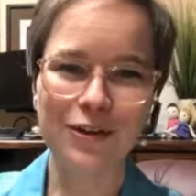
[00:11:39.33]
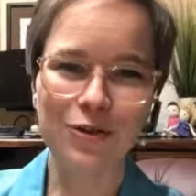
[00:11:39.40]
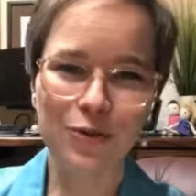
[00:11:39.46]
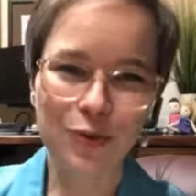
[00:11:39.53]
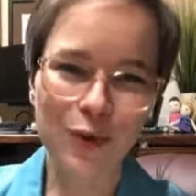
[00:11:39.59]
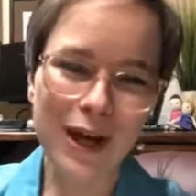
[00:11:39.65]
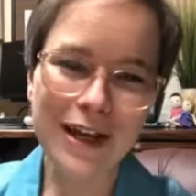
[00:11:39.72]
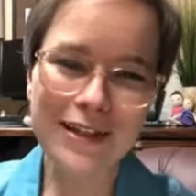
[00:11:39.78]

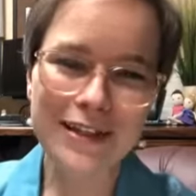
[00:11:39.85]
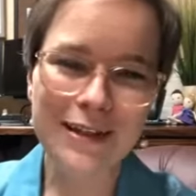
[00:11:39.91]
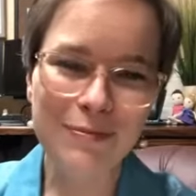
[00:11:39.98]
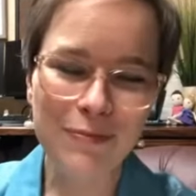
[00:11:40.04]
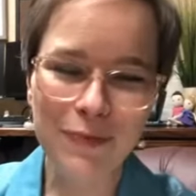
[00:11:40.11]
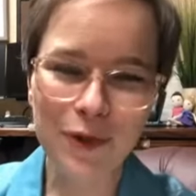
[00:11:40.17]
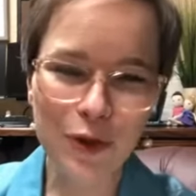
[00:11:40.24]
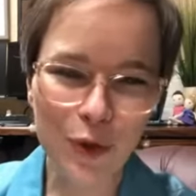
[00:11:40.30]

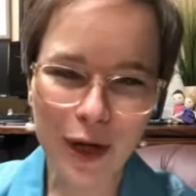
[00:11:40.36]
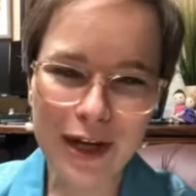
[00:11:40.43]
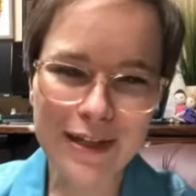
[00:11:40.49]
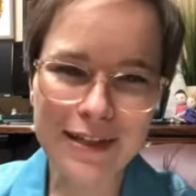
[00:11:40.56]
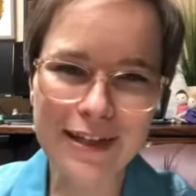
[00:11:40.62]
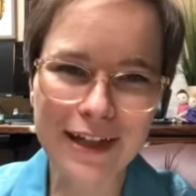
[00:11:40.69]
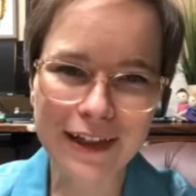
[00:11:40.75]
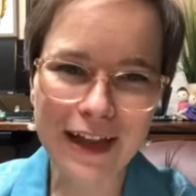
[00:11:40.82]
Crazy
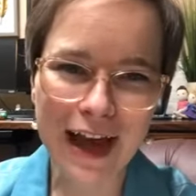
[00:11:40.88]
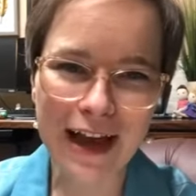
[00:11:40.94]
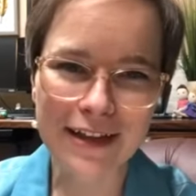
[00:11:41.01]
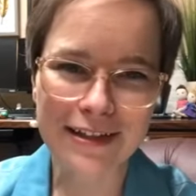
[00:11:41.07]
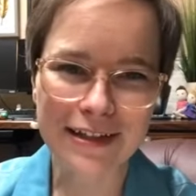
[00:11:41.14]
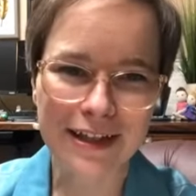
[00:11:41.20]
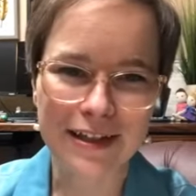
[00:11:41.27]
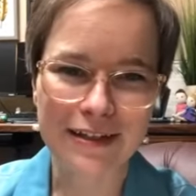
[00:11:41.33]

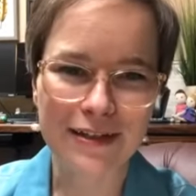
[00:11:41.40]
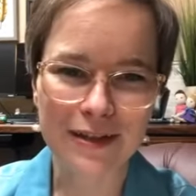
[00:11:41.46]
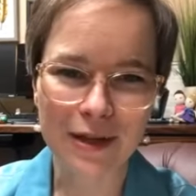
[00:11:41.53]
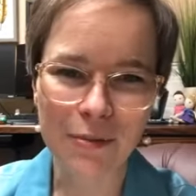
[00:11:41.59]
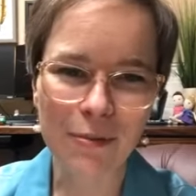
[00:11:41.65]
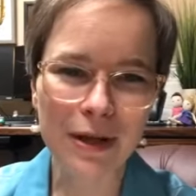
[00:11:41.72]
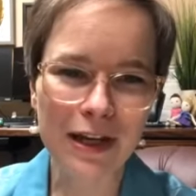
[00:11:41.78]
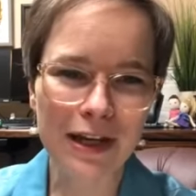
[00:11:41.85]
Alaskans.
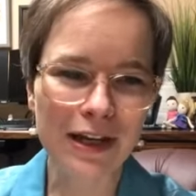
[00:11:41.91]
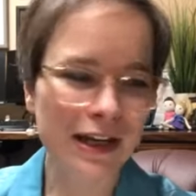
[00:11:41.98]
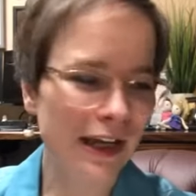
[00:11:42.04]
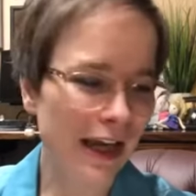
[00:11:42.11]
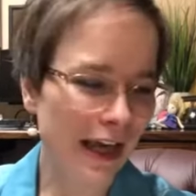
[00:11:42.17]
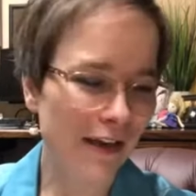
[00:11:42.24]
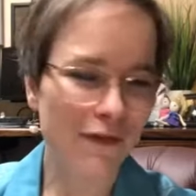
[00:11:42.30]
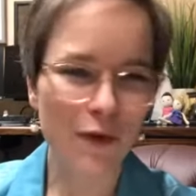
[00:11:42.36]
Somebody,
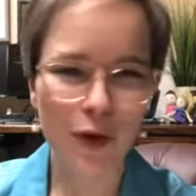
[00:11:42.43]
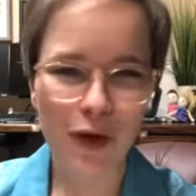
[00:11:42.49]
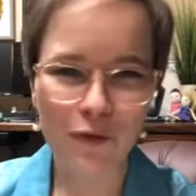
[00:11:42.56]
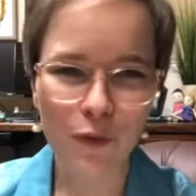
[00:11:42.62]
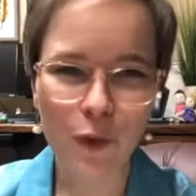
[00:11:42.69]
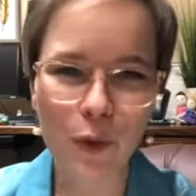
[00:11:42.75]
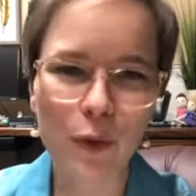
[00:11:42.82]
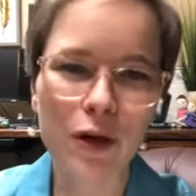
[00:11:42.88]

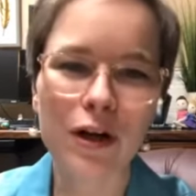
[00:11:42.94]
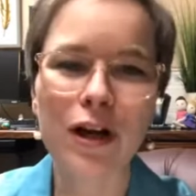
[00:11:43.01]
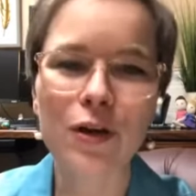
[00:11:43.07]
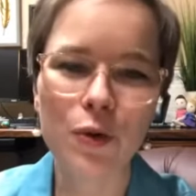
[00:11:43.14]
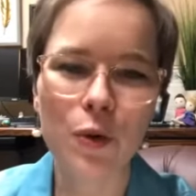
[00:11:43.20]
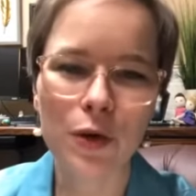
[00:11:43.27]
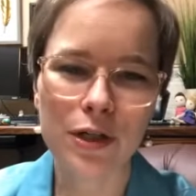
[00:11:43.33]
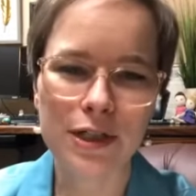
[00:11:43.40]
if we weren't on
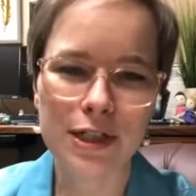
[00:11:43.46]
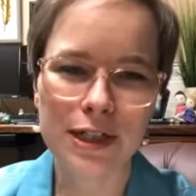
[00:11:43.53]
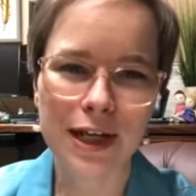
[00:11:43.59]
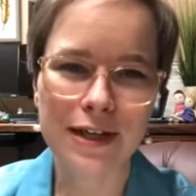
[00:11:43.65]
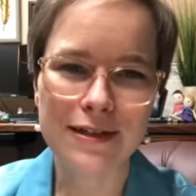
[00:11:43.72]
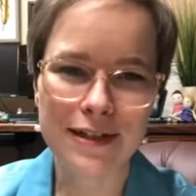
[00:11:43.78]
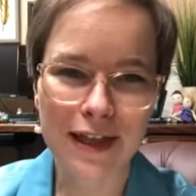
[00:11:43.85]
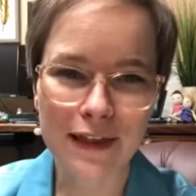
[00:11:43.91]
quarantine,
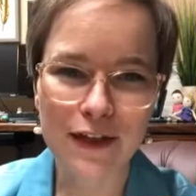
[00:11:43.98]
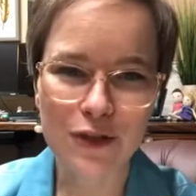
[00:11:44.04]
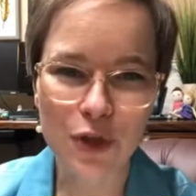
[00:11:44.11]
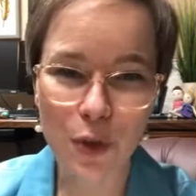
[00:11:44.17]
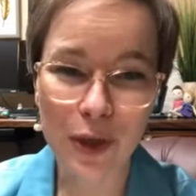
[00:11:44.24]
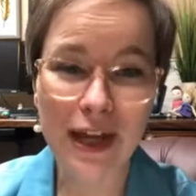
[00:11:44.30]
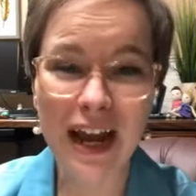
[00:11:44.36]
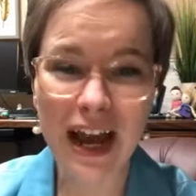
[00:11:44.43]
I'd say let's
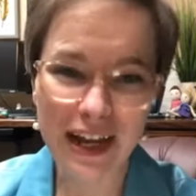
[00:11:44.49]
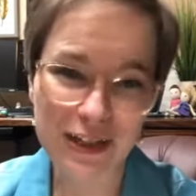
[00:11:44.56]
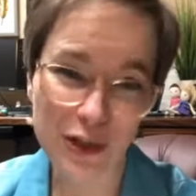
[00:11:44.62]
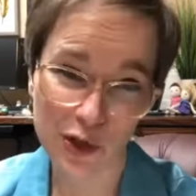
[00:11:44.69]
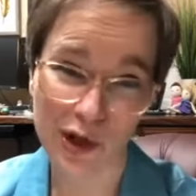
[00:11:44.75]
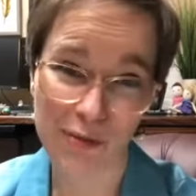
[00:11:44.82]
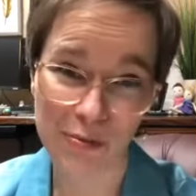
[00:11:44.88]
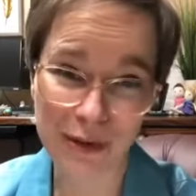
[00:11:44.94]
go get ice
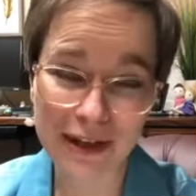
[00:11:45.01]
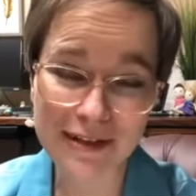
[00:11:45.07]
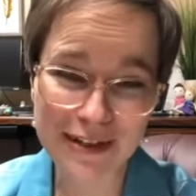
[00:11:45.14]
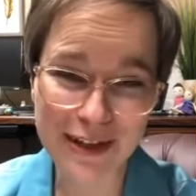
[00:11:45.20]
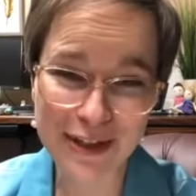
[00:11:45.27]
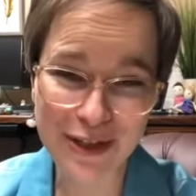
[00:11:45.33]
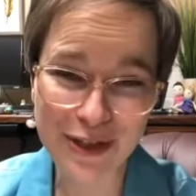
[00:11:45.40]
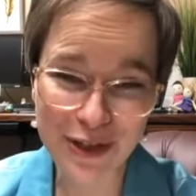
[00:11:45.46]
cream, because
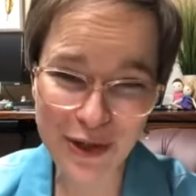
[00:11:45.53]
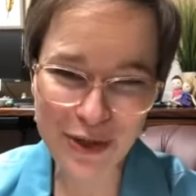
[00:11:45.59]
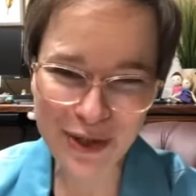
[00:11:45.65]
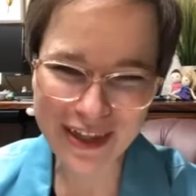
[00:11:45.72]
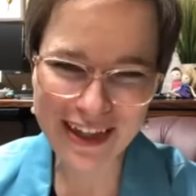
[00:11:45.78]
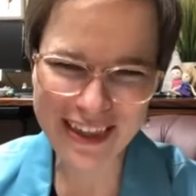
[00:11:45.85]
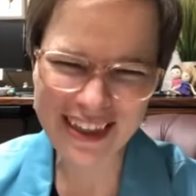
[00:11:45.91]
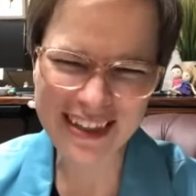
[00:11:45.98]
this is
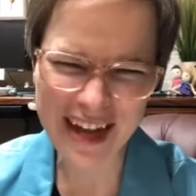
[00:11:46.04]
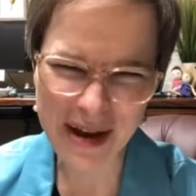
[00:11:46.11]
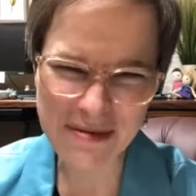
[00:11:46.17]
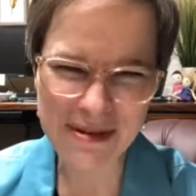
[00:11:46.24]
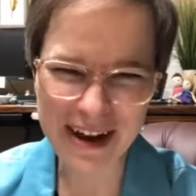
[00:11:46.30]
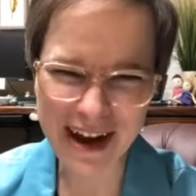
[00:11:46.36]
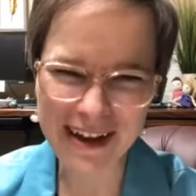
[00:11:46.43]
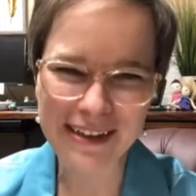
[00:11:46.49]
usually the time
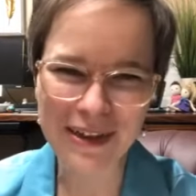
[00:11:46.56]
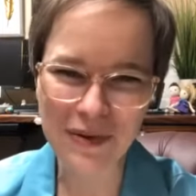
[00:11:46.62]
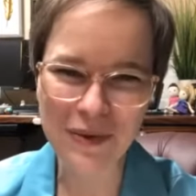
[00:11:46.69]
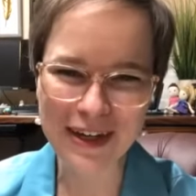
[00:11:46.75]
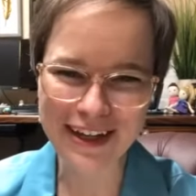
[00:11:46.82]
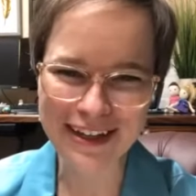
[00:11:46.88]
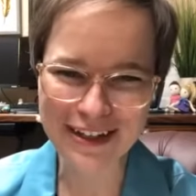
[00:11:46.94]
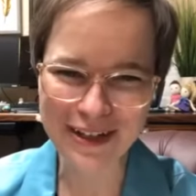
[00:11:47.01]
of night that
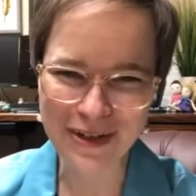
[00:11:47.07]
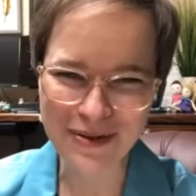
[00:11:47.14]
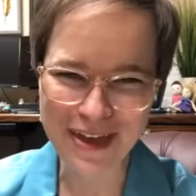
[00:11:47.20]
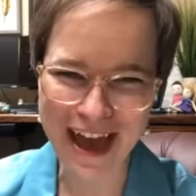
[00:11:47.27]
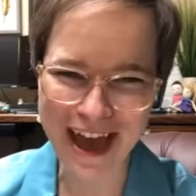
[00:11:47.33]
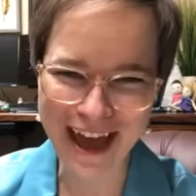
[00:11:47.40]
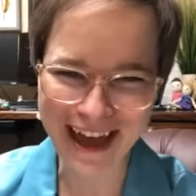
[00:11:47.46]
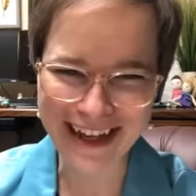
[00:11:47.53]
we can do
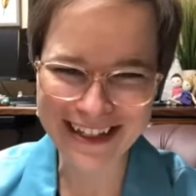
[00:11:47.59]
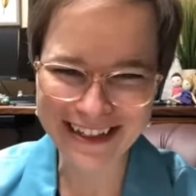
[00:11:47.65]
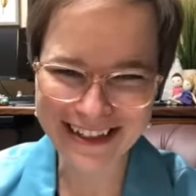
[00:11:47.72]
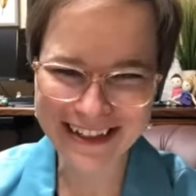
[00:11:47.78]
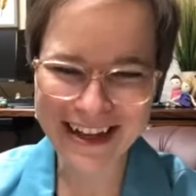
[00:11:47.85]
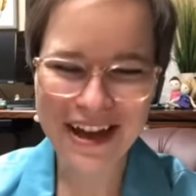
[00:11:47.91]
that.